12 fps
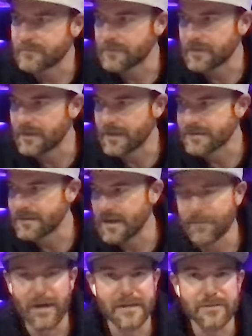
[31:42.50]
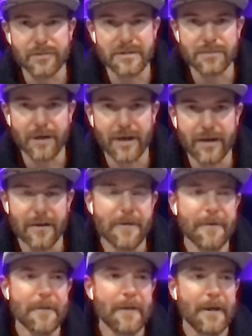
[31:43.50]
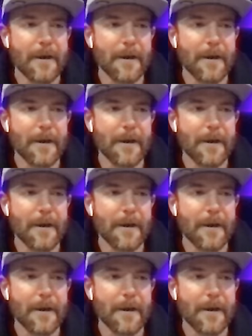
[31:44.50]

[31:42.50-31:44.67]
mm-hmm. that's not my sweet spot yeah